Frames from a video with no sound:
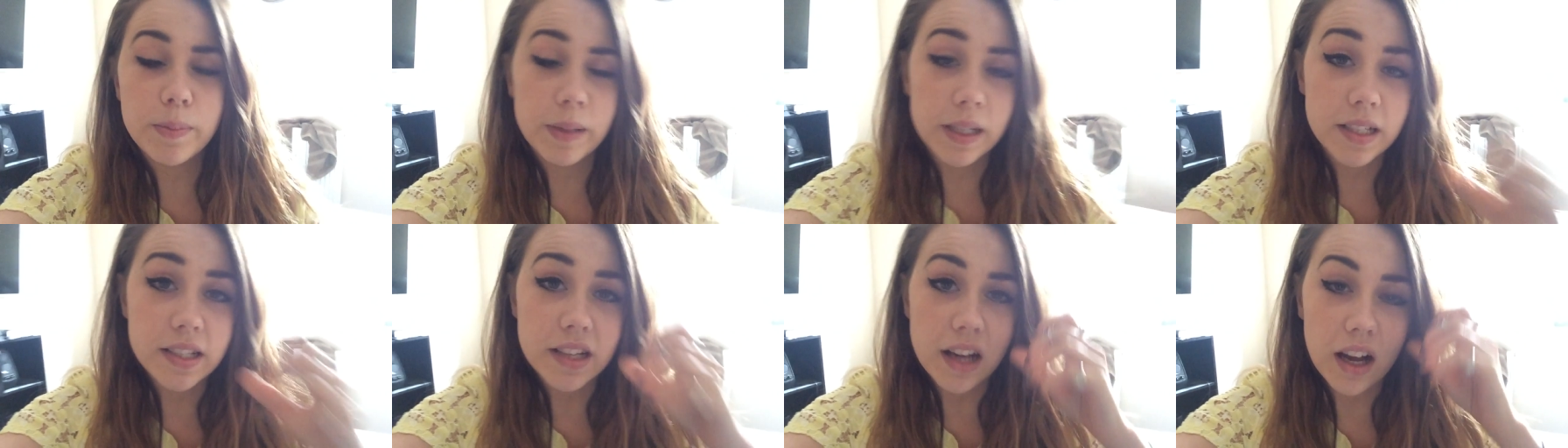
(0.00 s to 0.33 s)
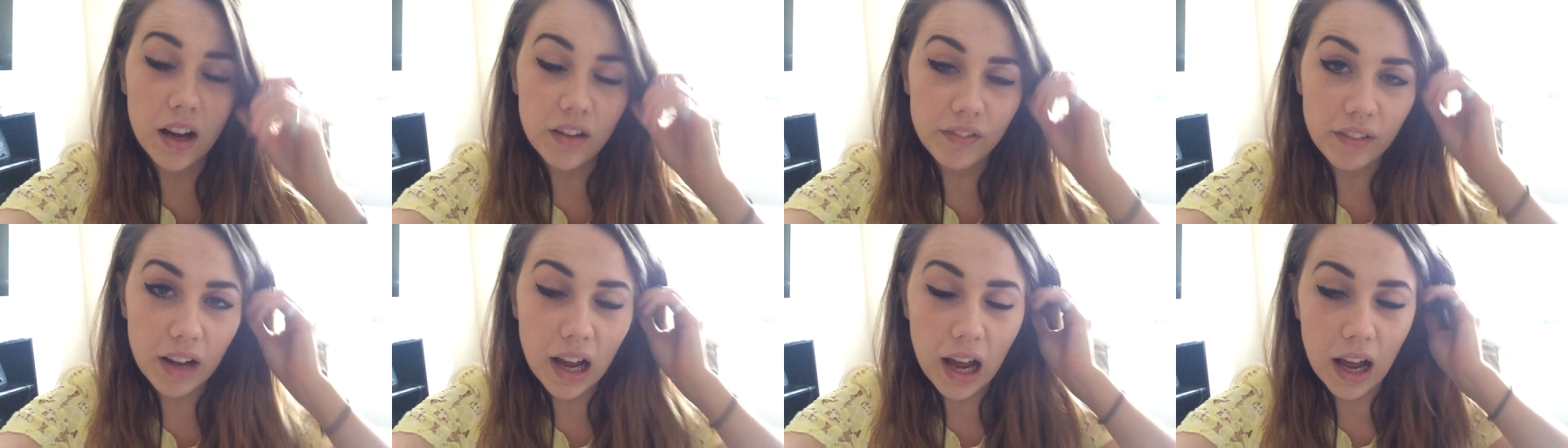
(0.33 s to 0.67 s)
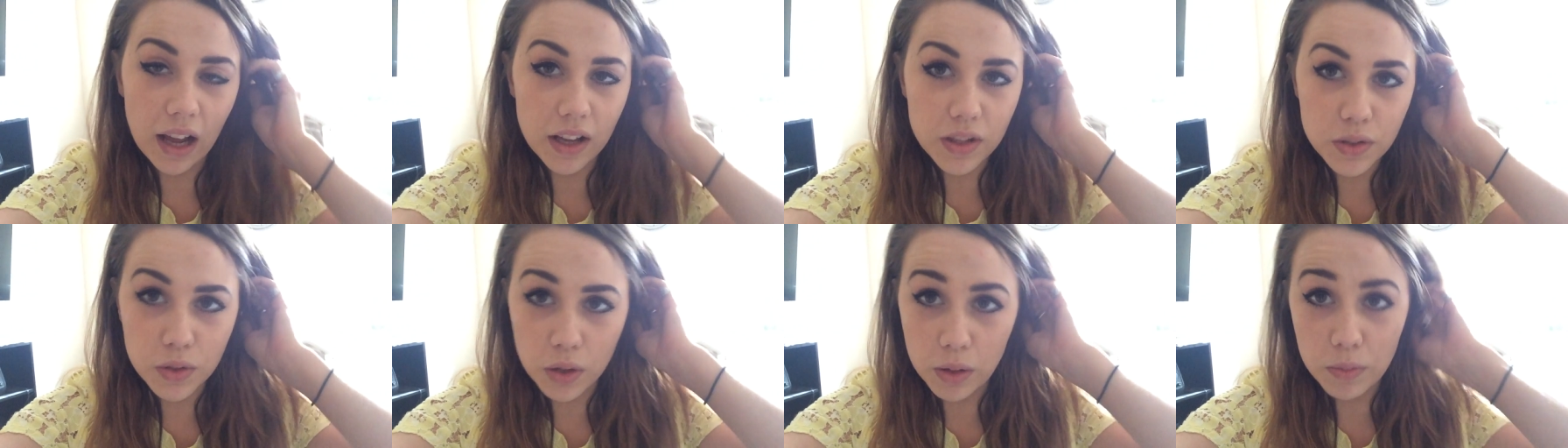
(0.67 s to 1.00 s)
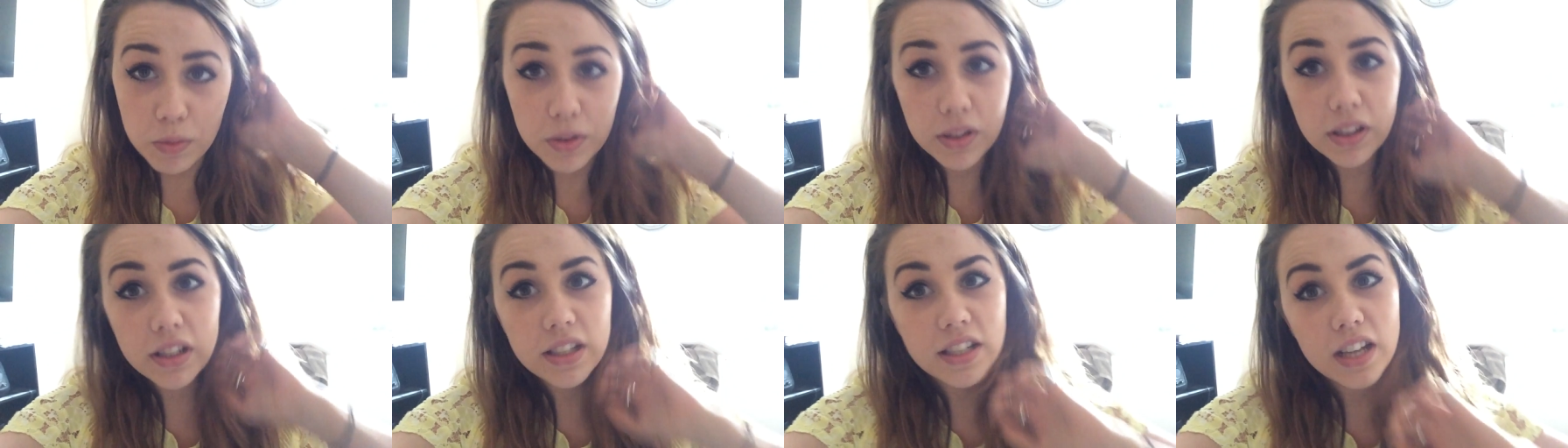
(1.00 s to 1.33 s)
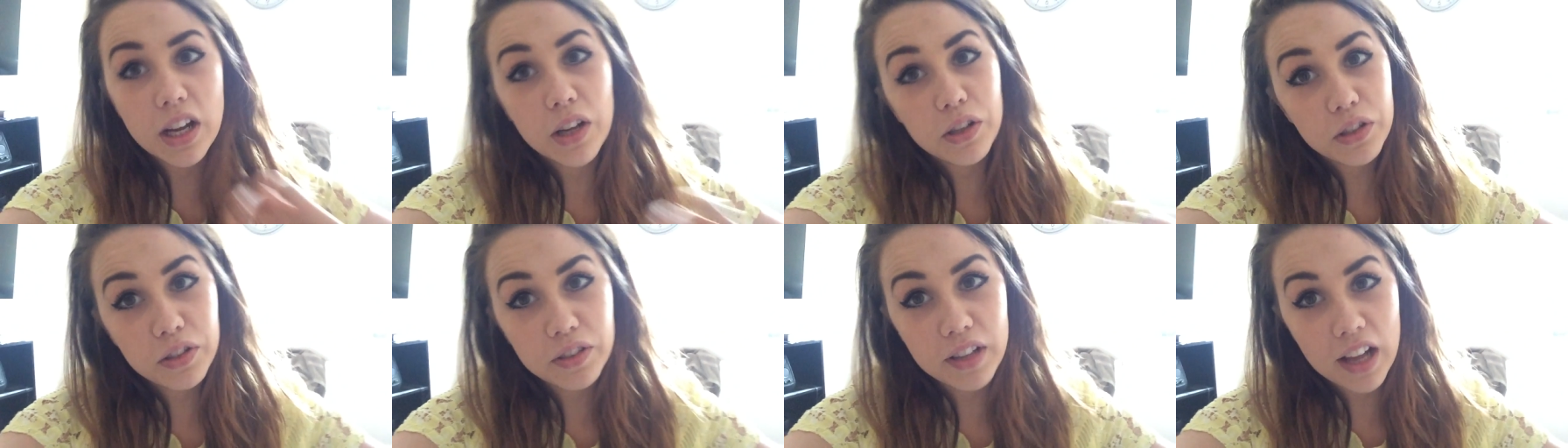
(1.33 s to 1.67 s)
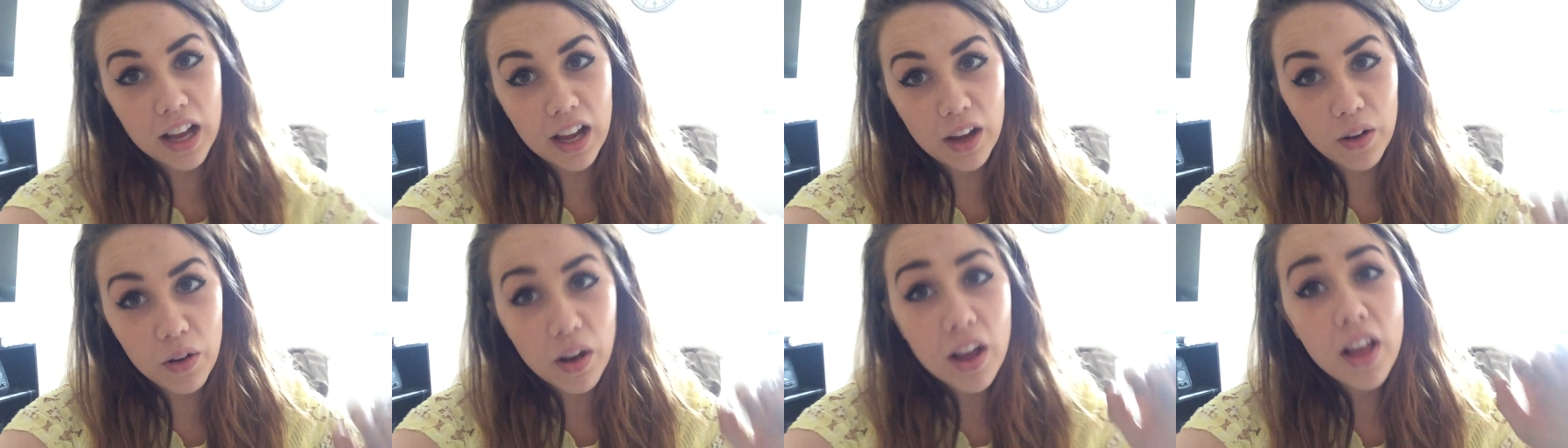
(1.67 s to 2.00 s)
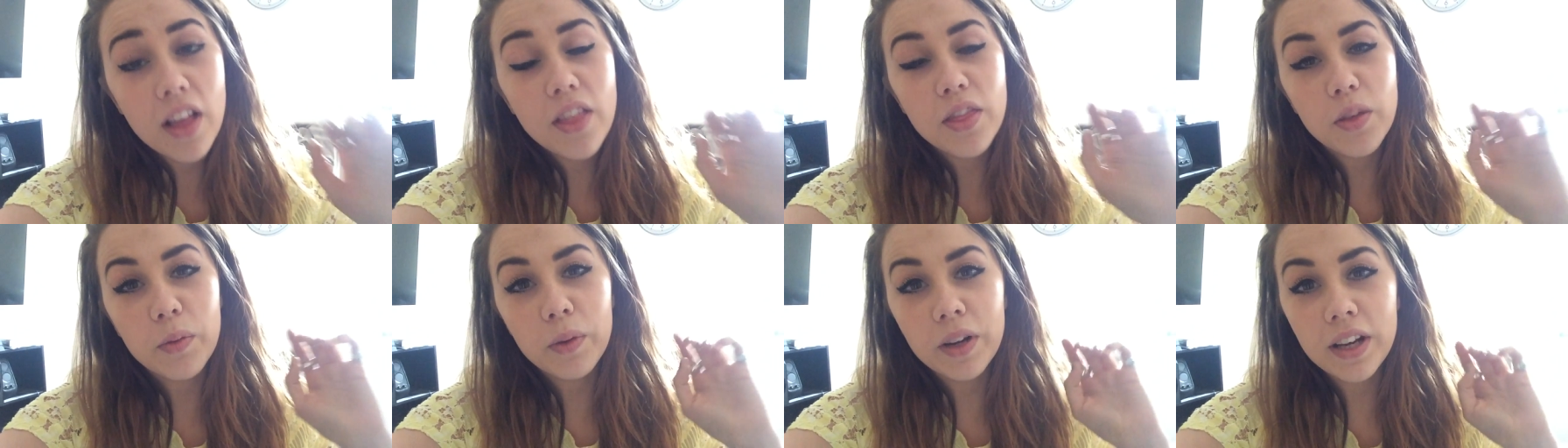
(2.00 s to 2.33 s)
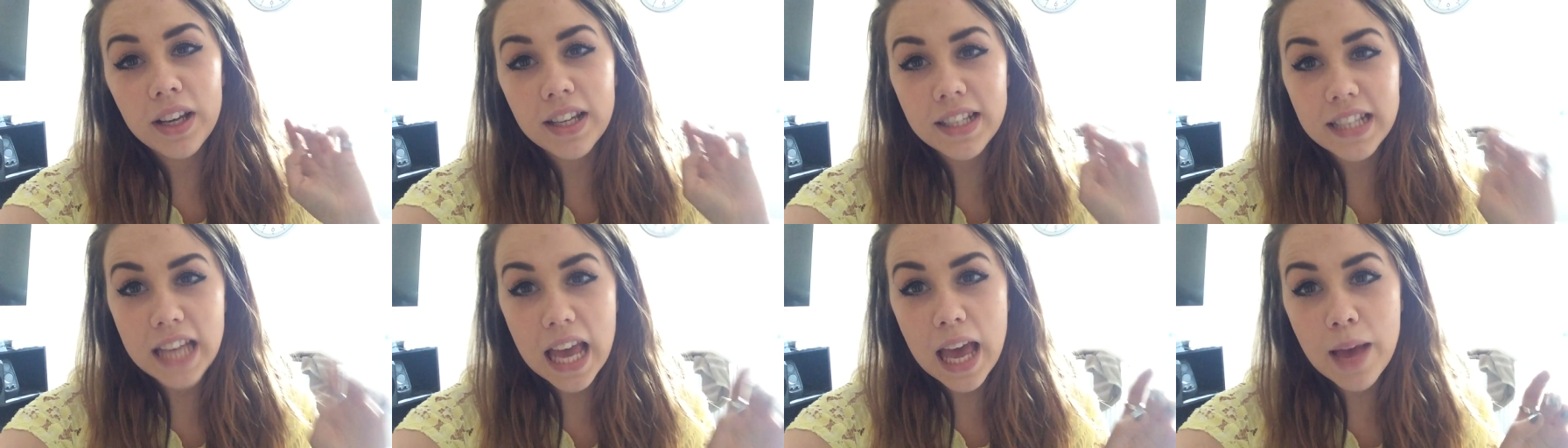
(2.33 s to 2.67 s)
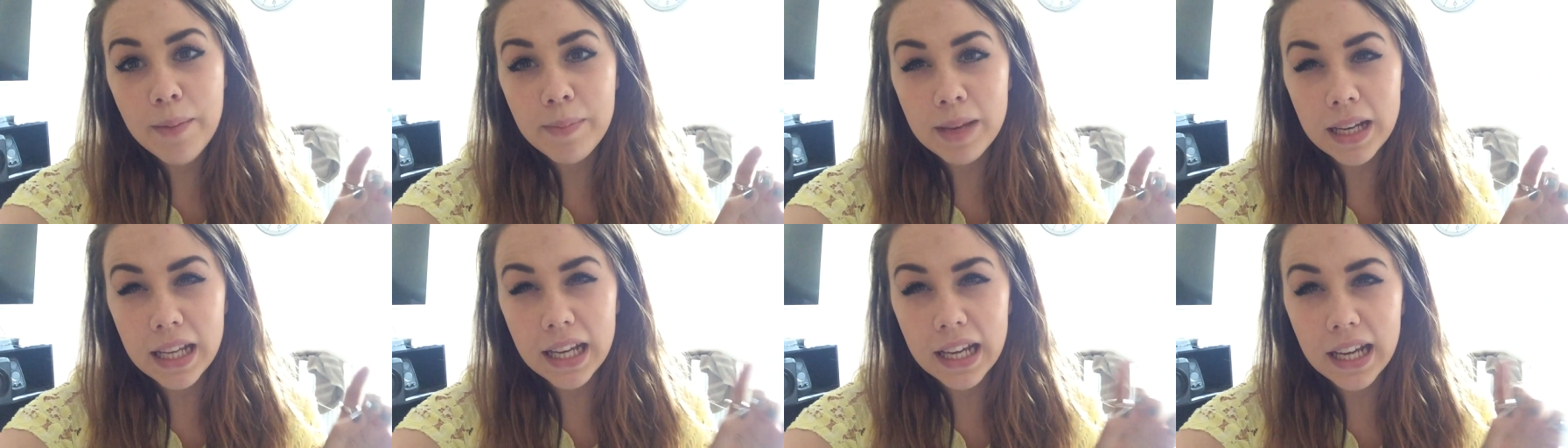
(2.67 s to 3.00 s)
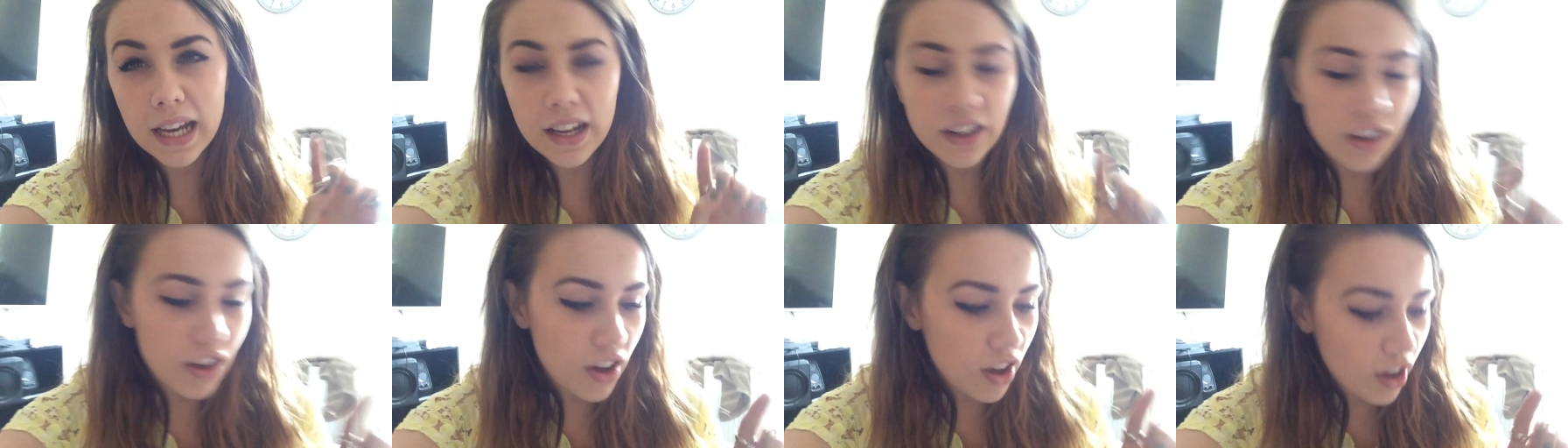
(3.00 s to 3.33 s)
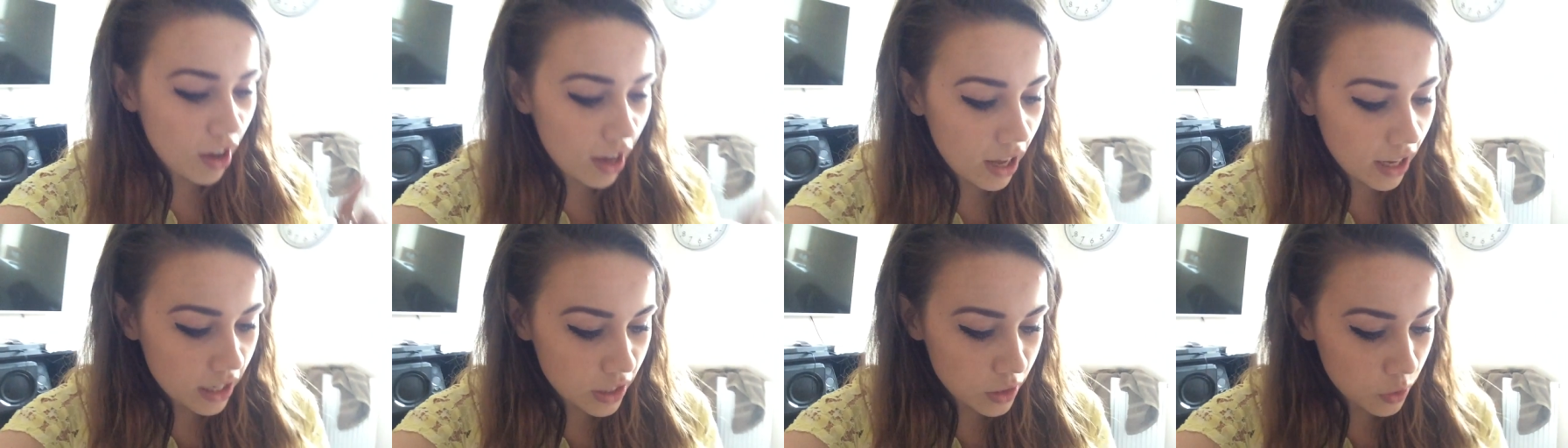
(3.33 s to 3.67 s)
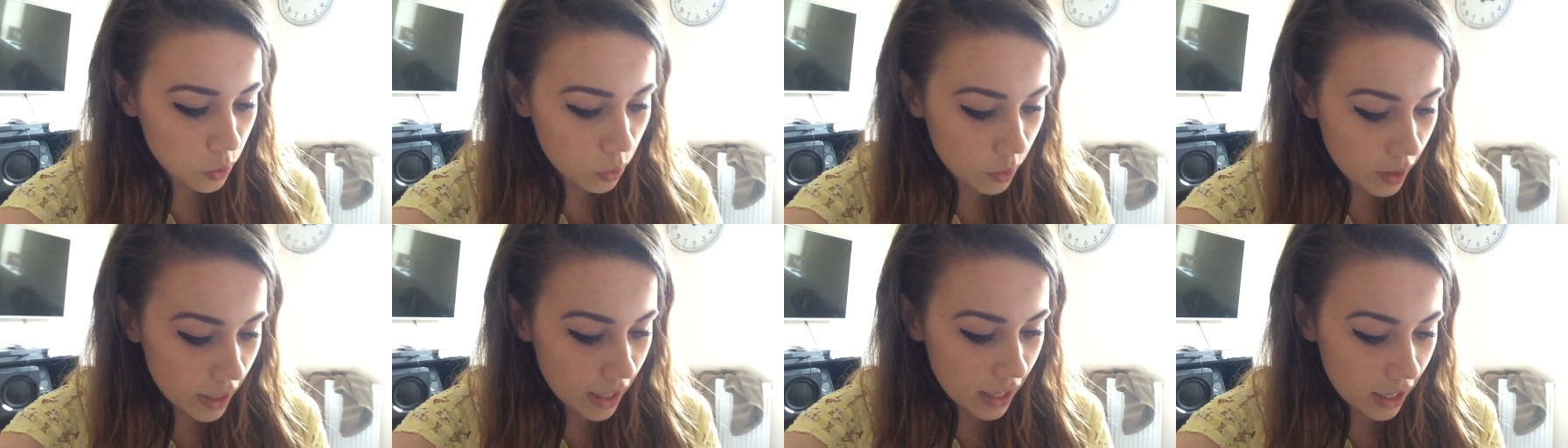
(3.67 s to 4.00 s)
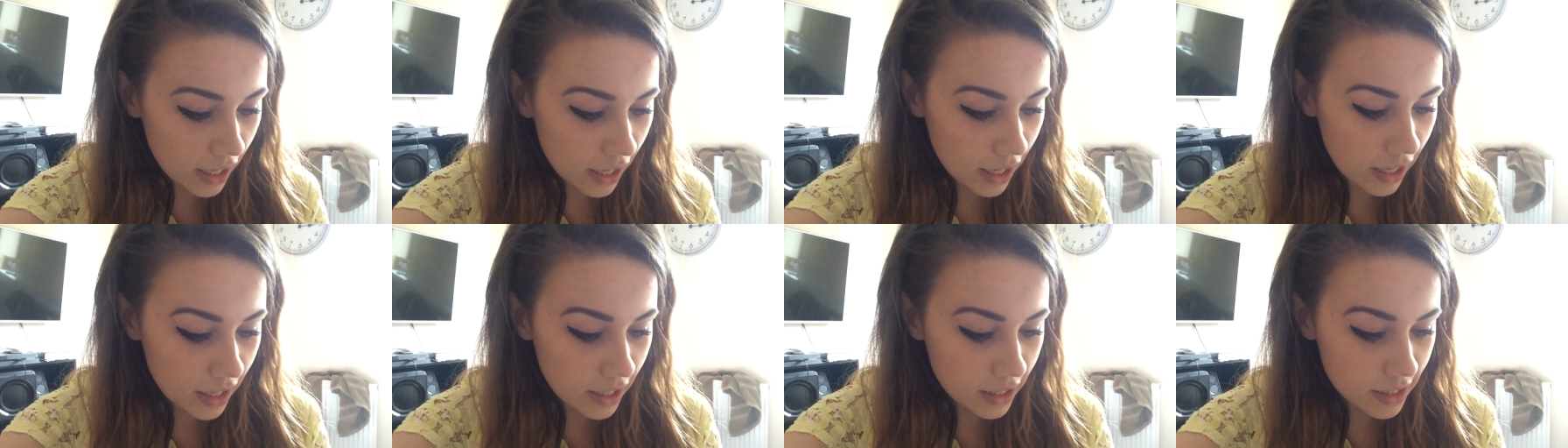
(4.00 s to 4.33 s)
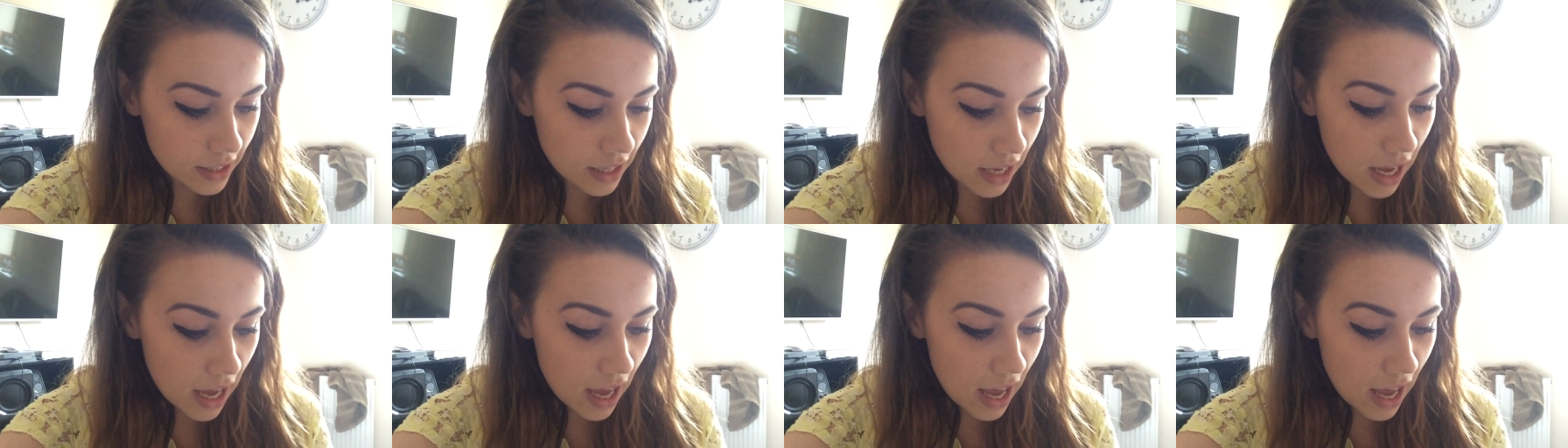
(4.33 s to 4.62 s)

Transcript: picked it out of a hat. So I'm just gonna tell you now. The winner is Emily, and her handle is